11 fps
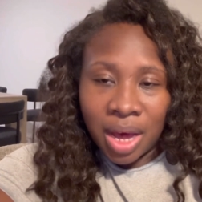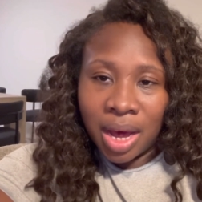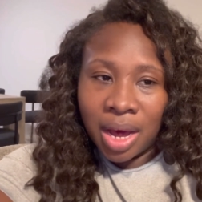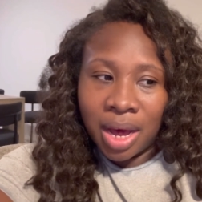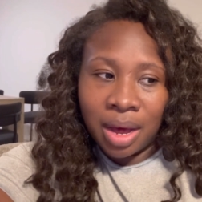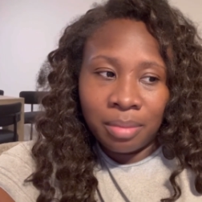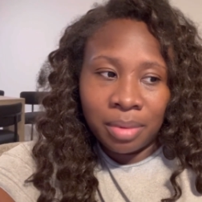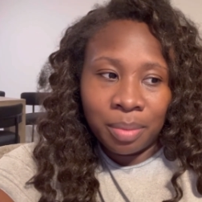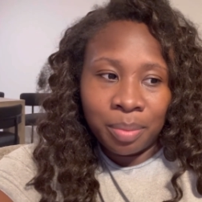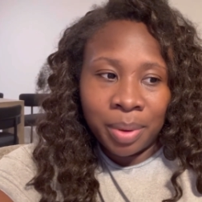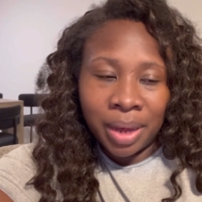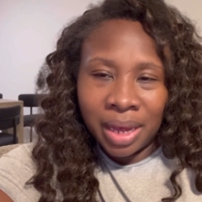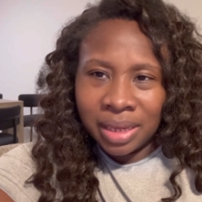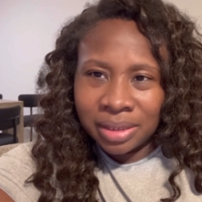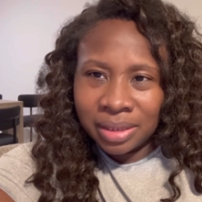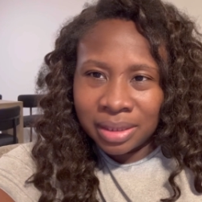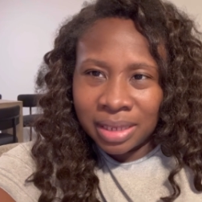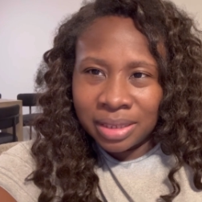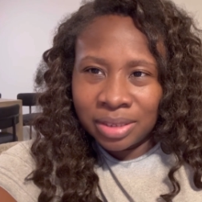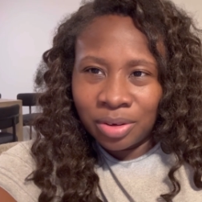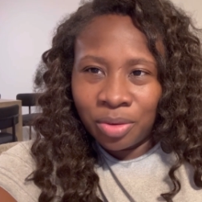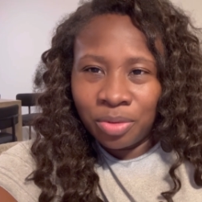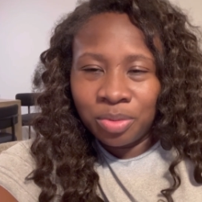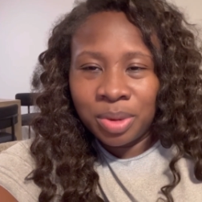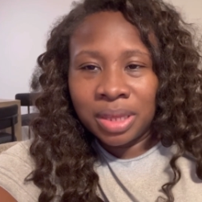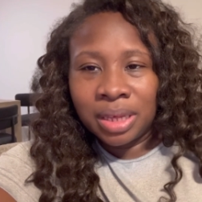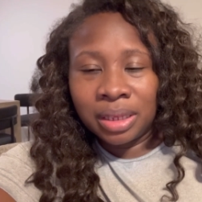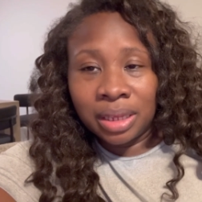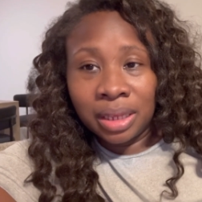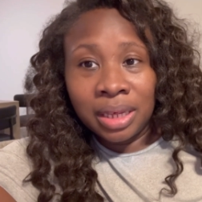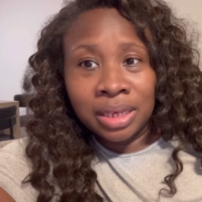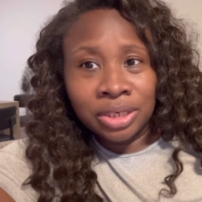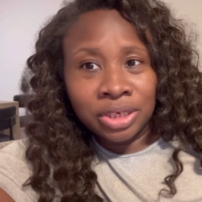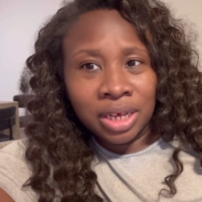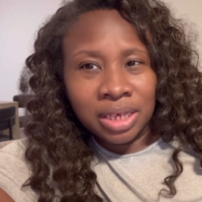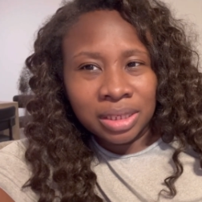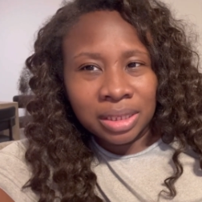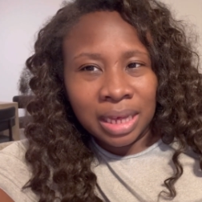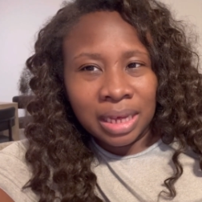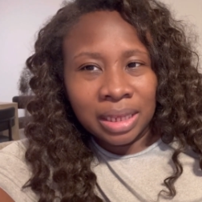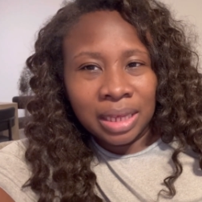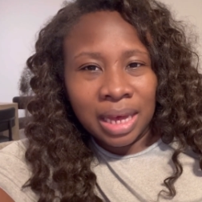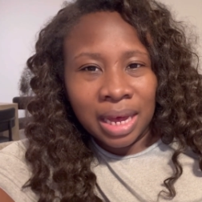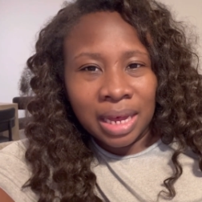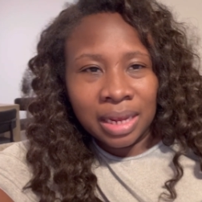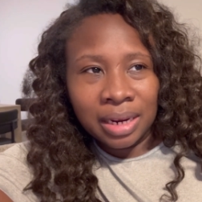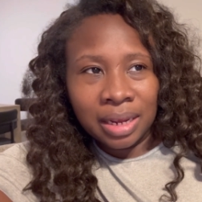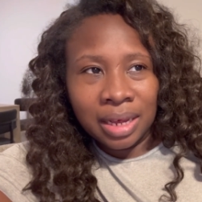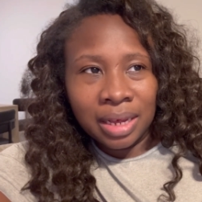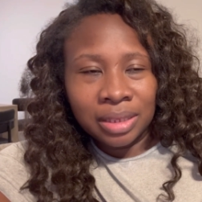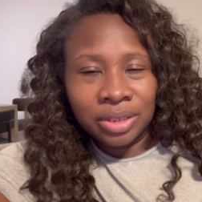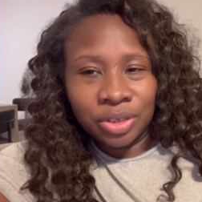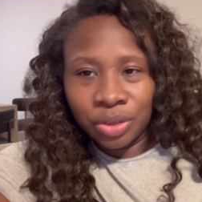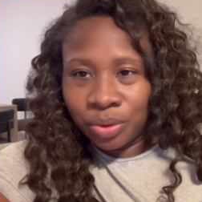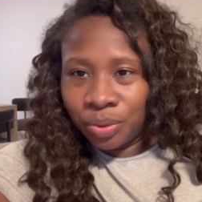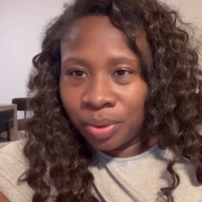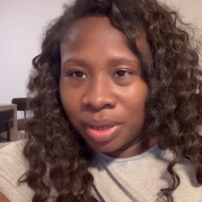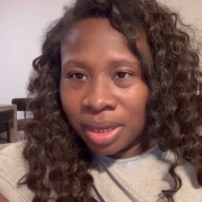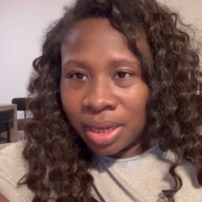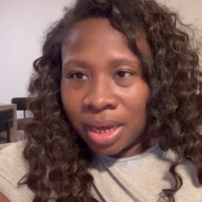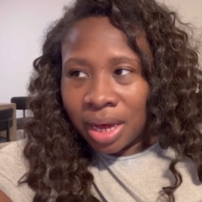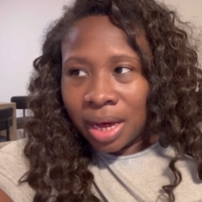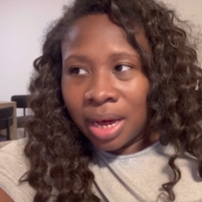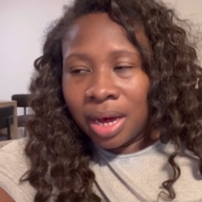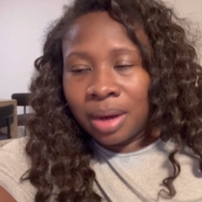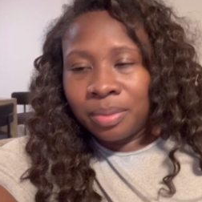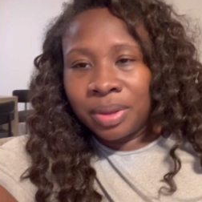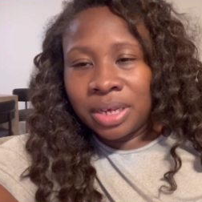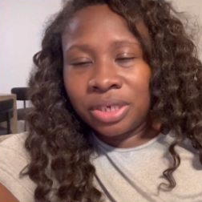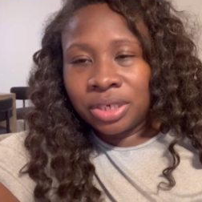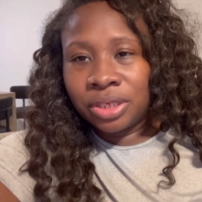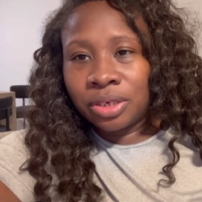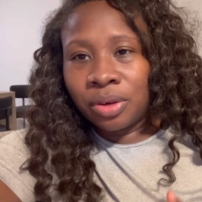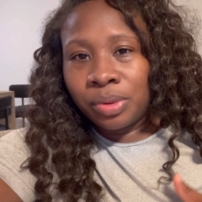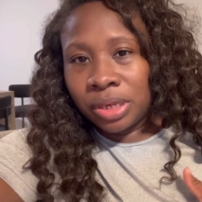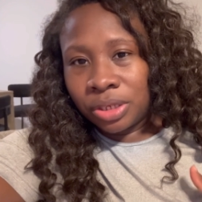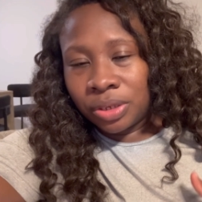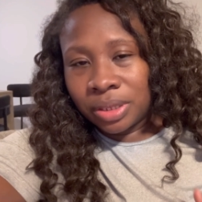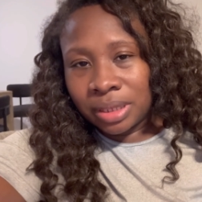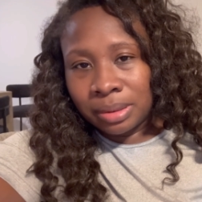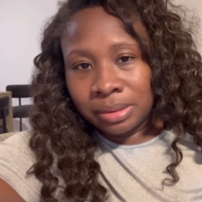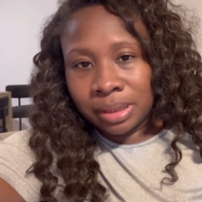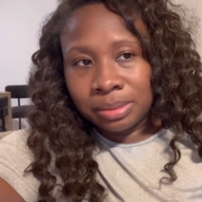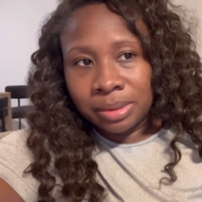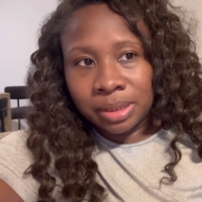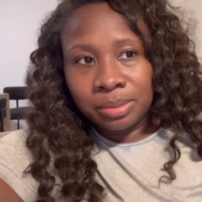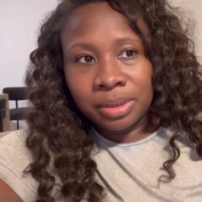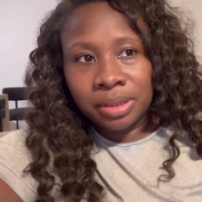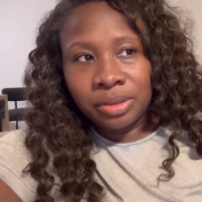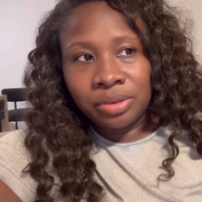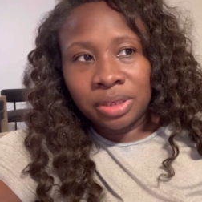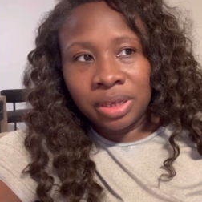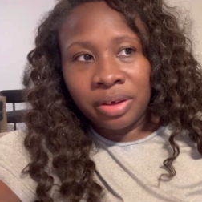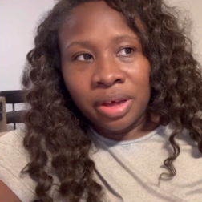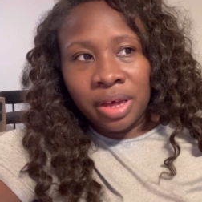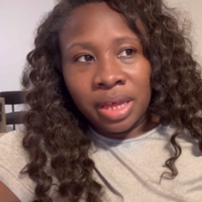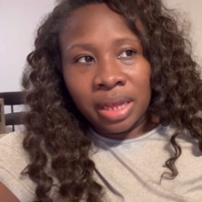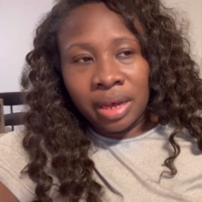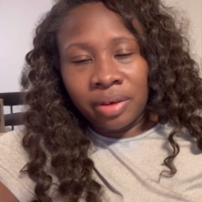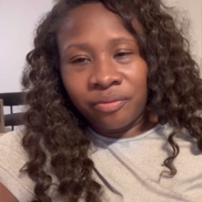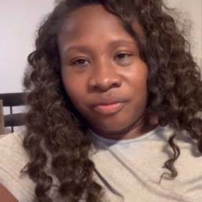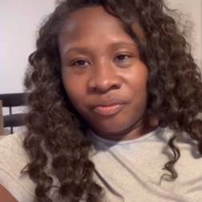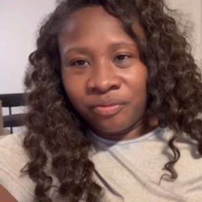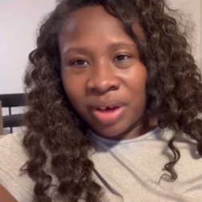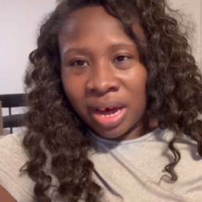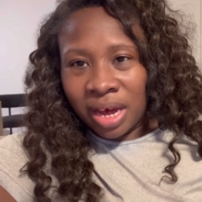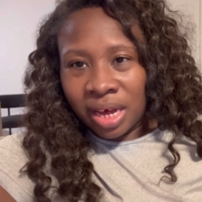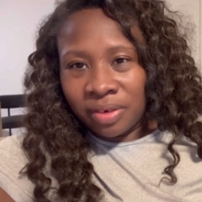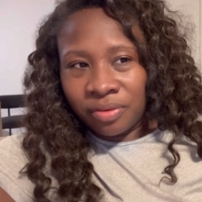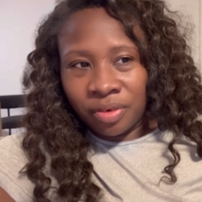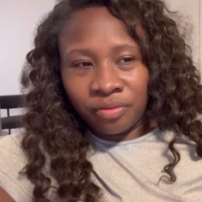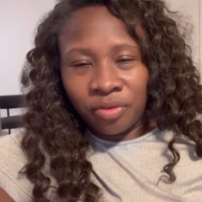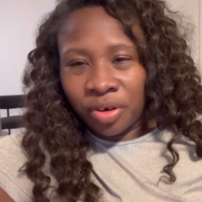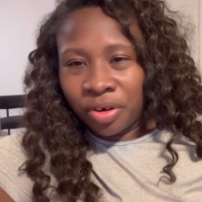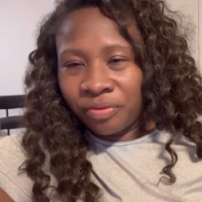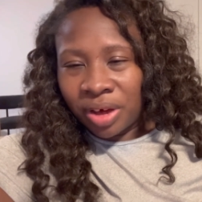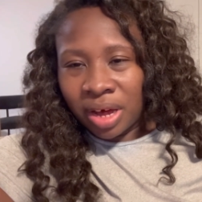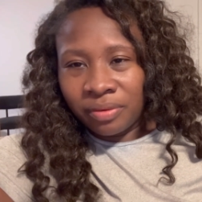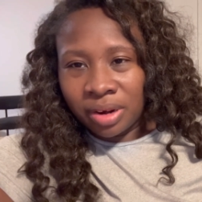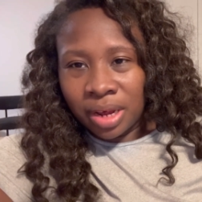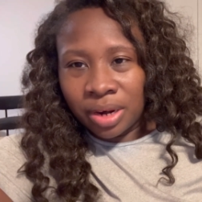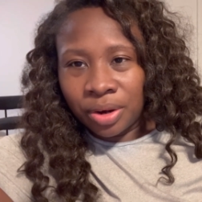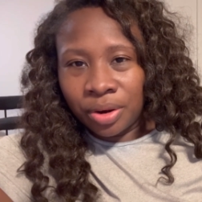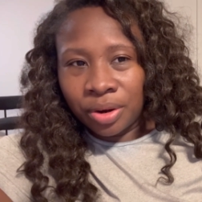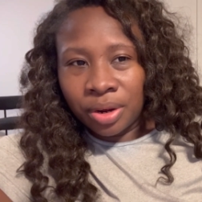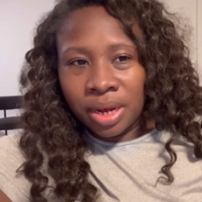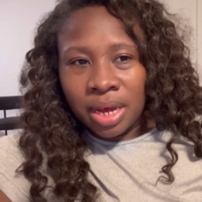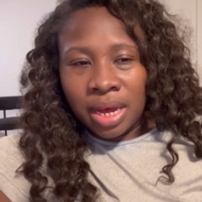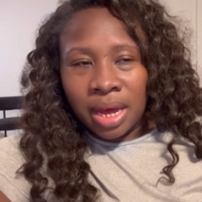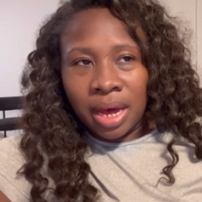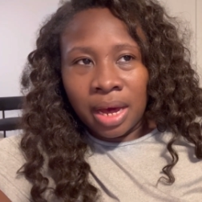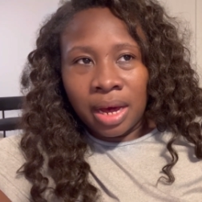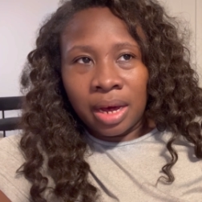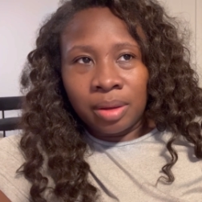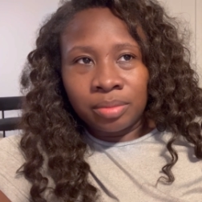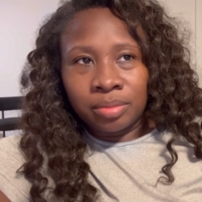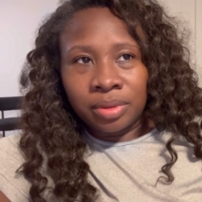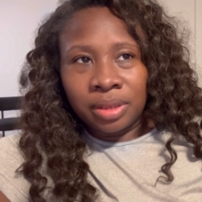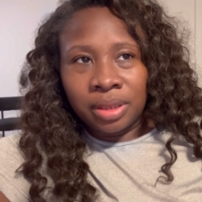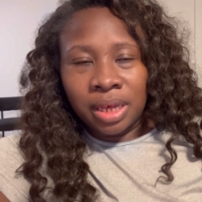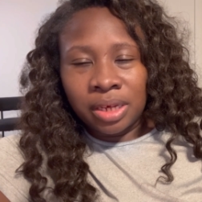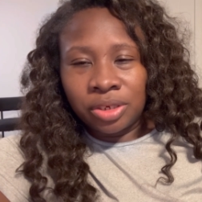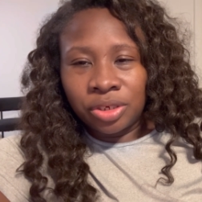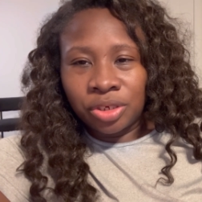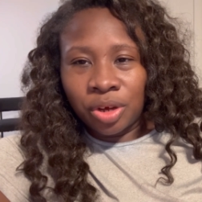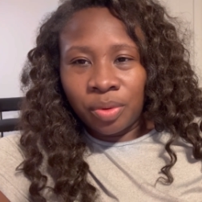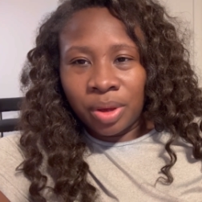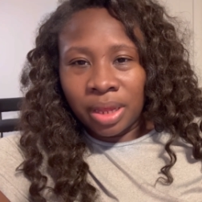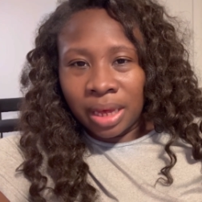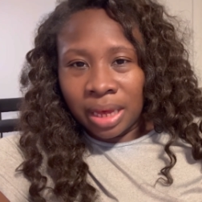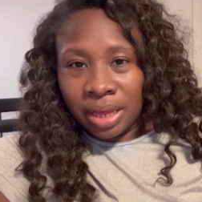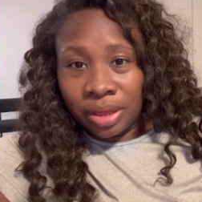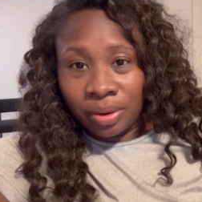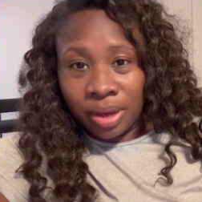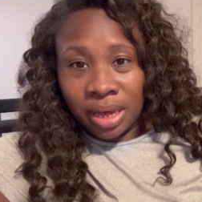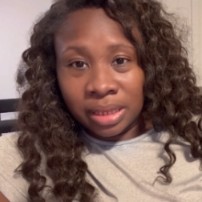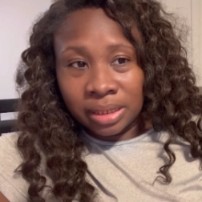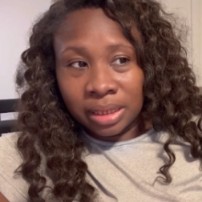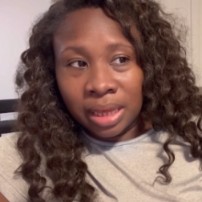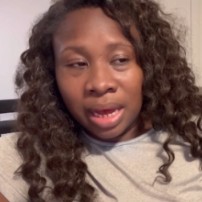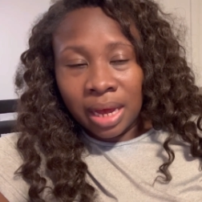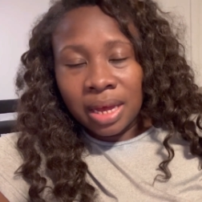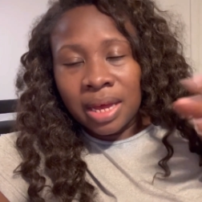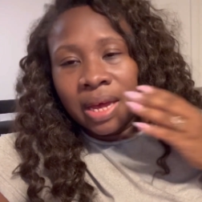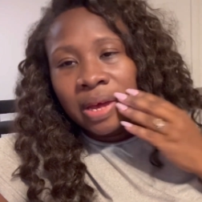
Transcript: Um, but they told me that Lily and Jace likely had it too. Um, they just don't really show the same symptoms. Usually like five or four to five and under, um, they show it like in their hands a lot.